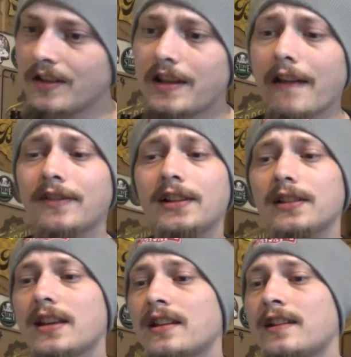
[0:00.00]

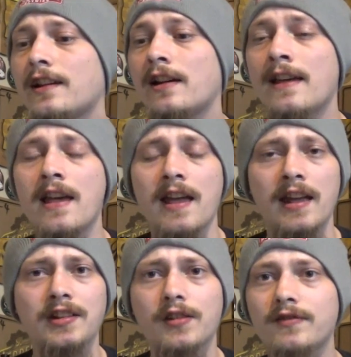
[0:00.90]
Definitely getting a
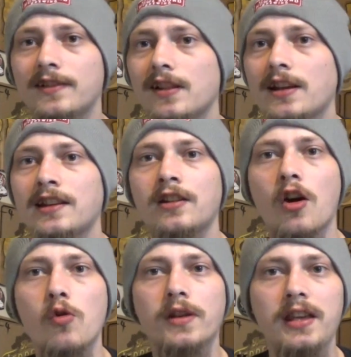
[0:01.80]
hint of like an
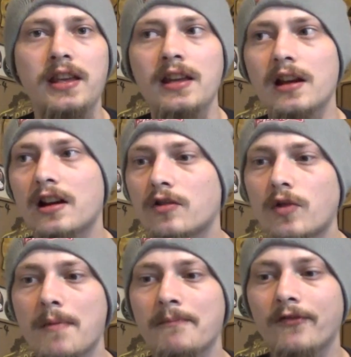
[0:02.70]
oaky
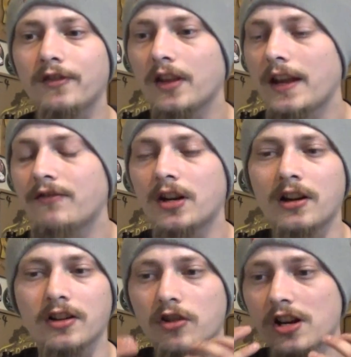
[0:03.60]
rum flavor
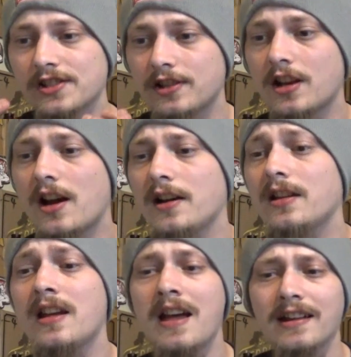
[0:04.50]
across the tongue.